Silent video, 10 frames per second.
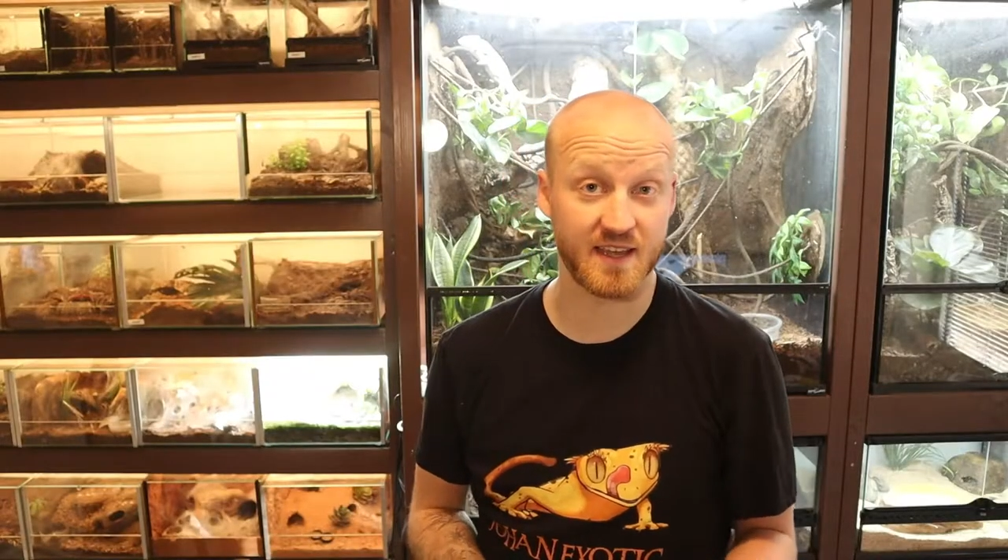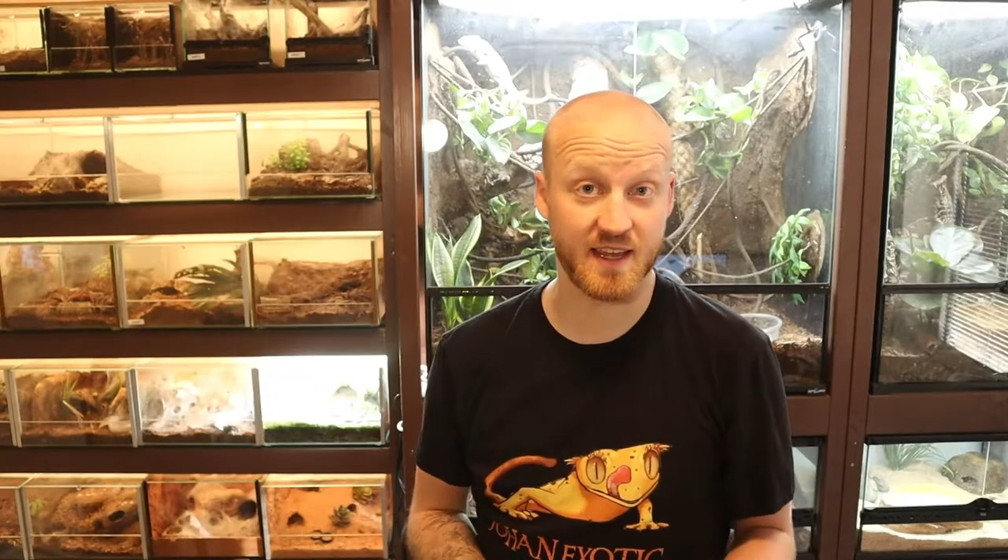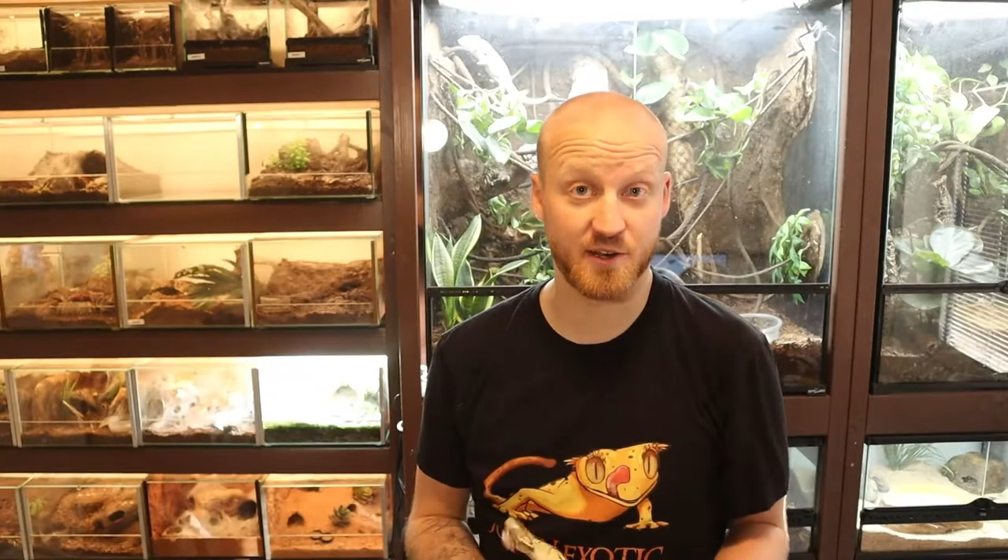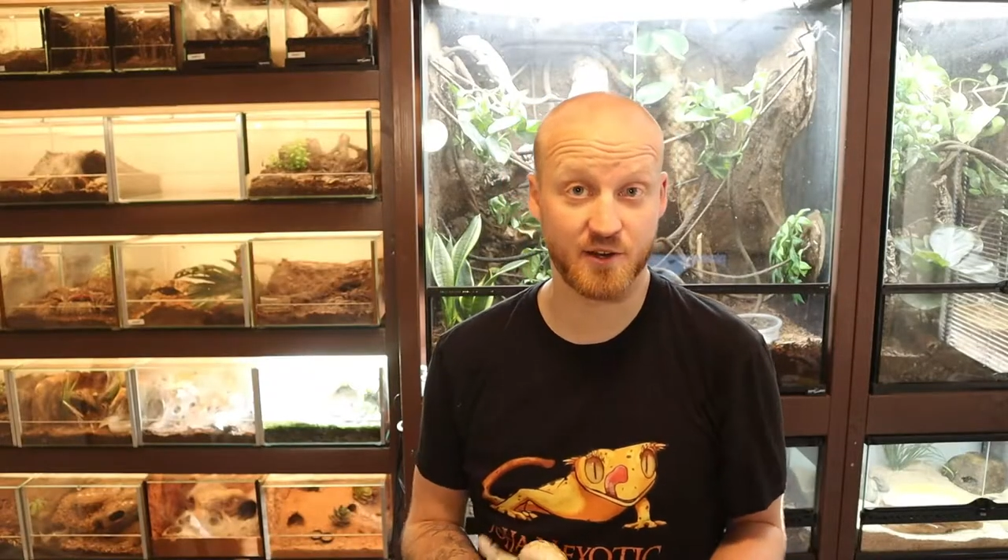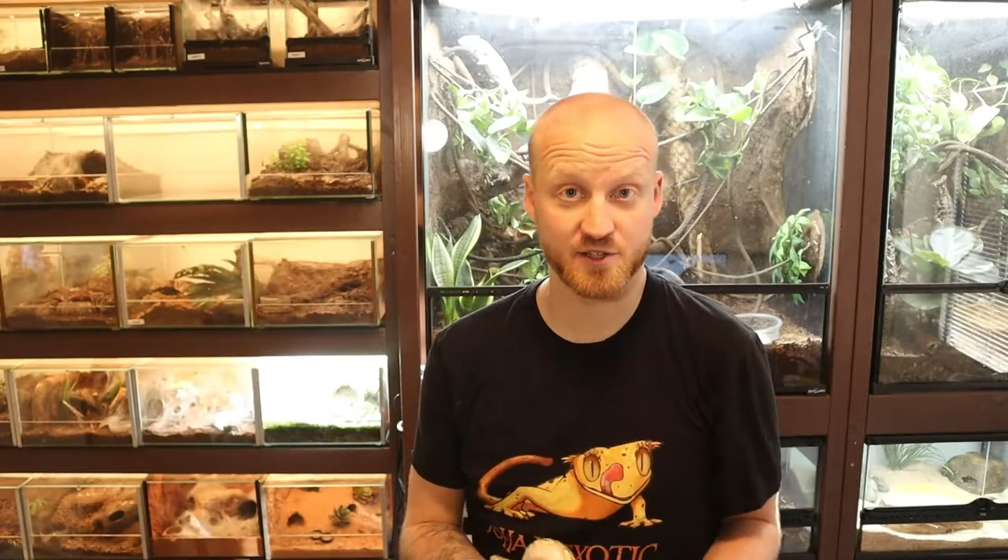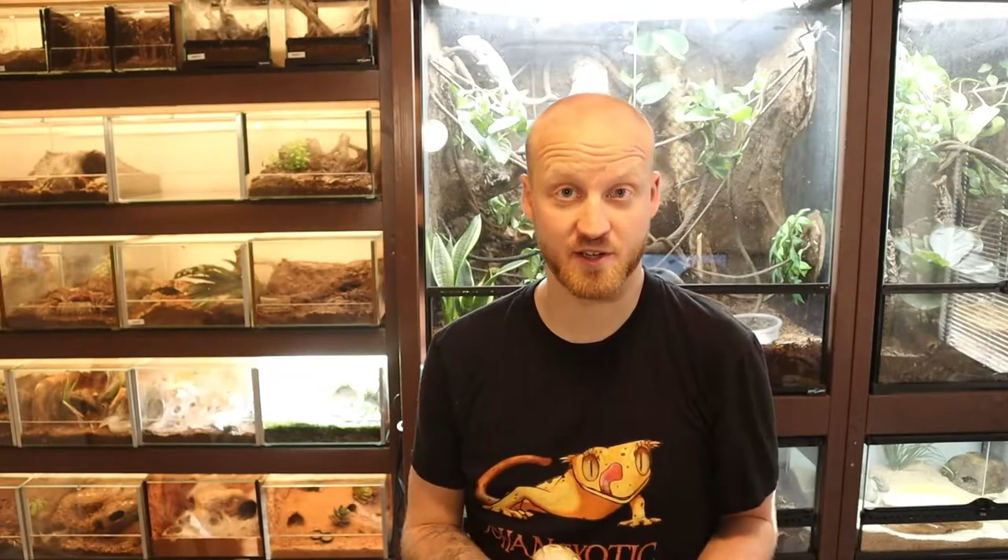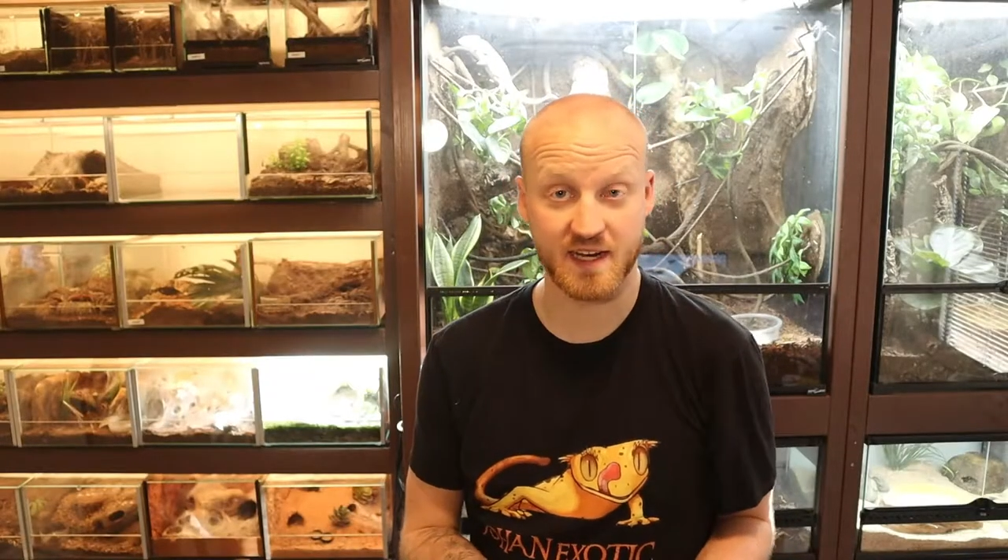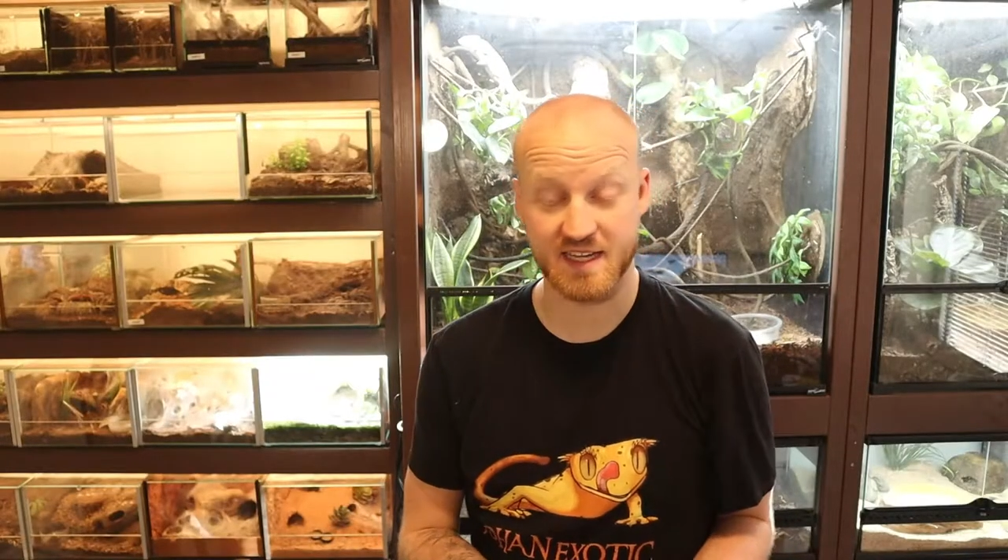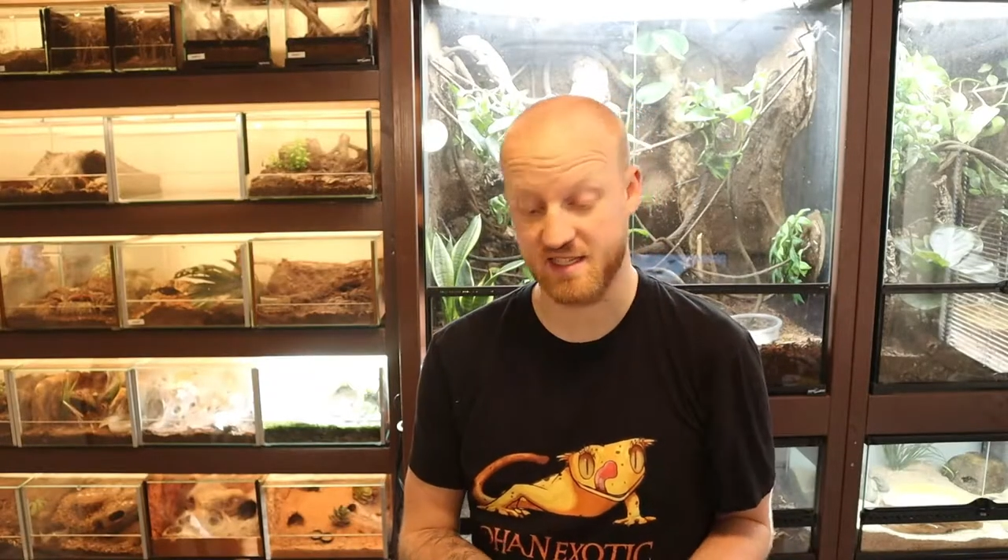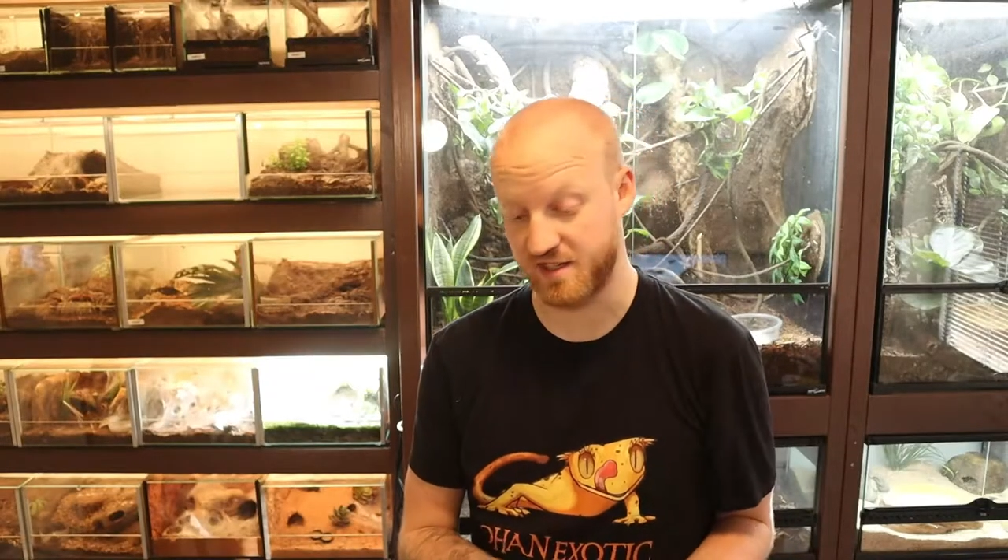the enclosure
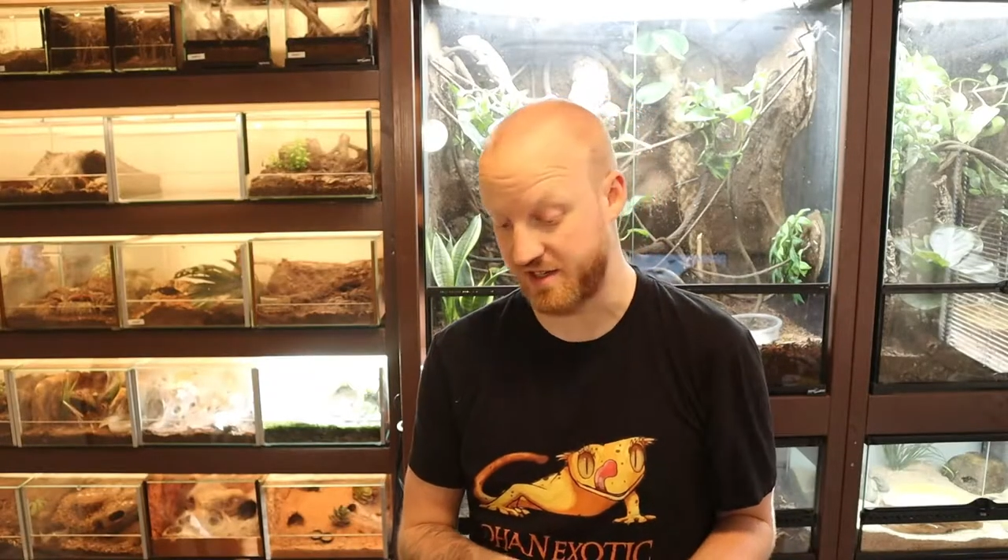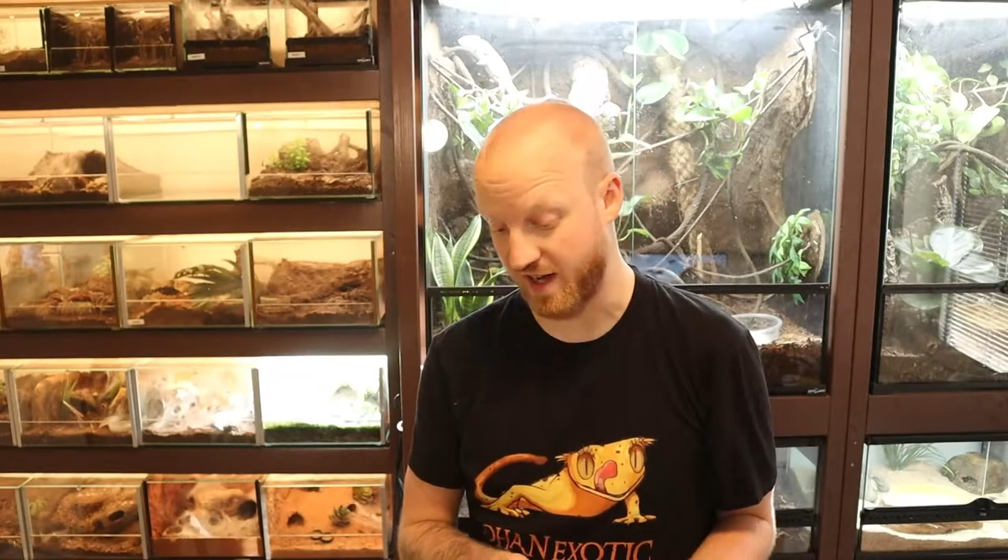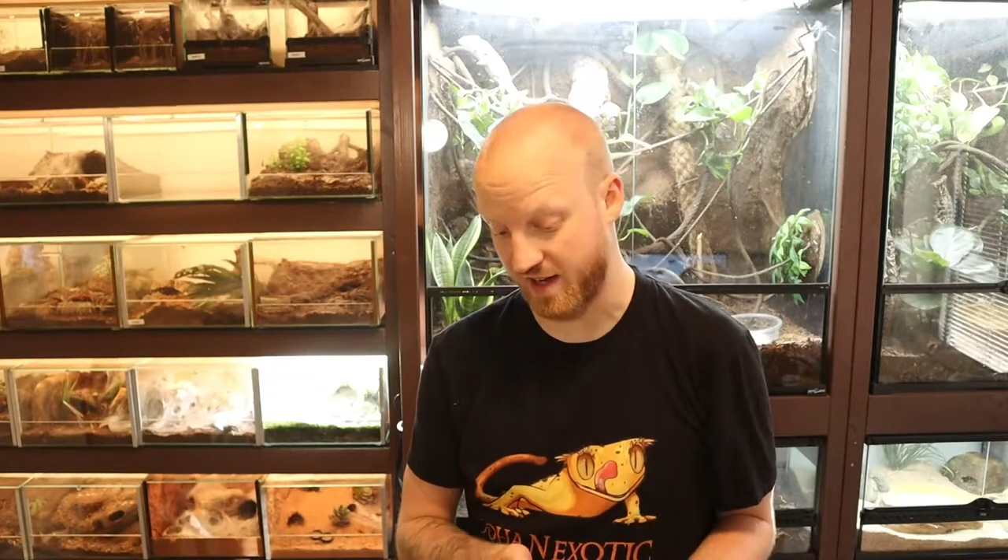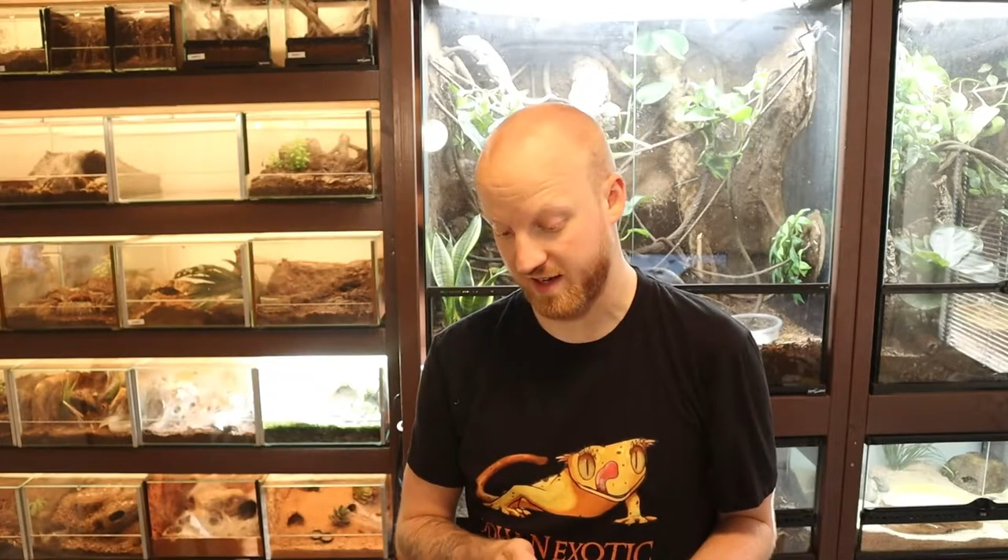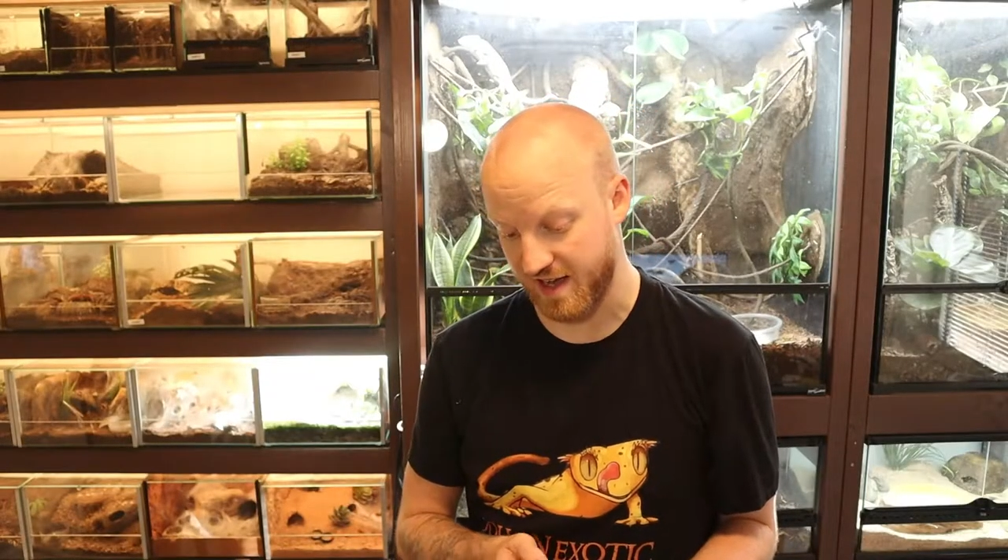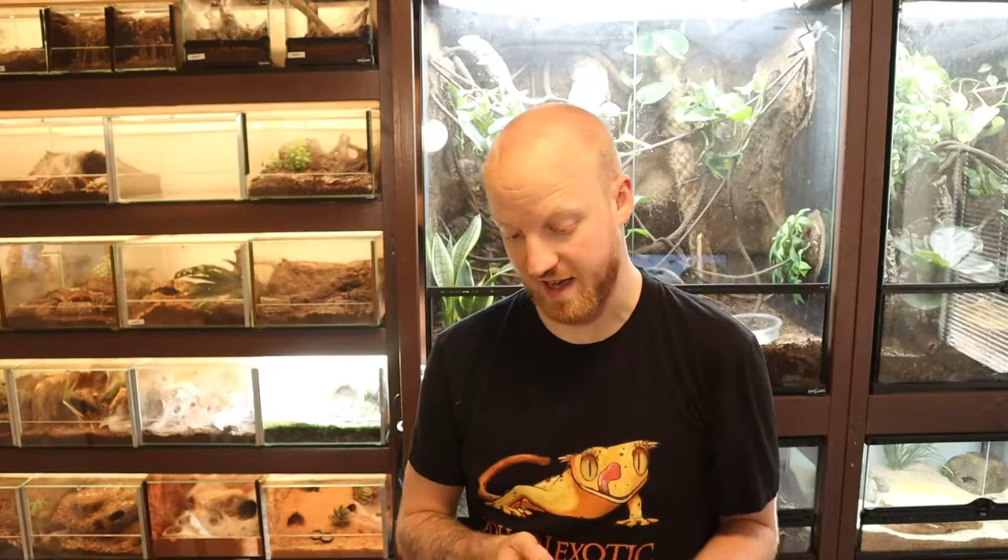is done.